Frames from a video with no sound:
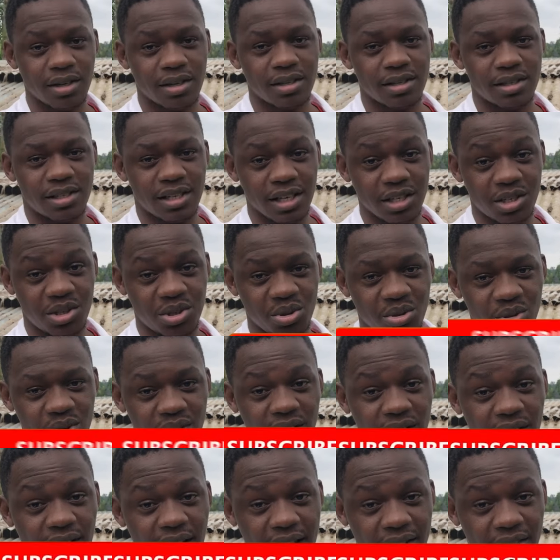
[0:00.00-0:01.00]
stay
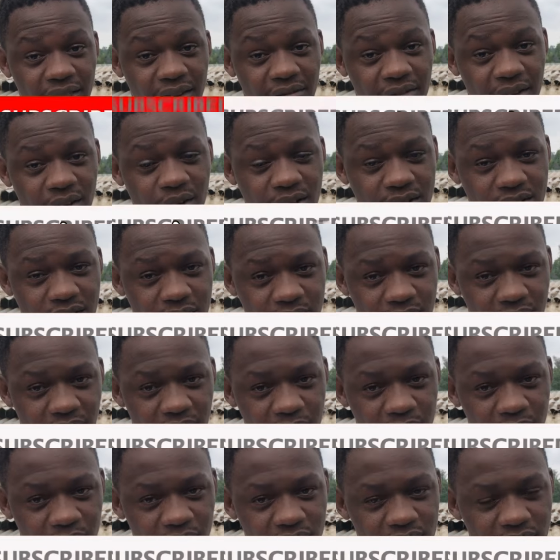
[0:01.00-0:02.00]
tuned, like the video and subscribe to the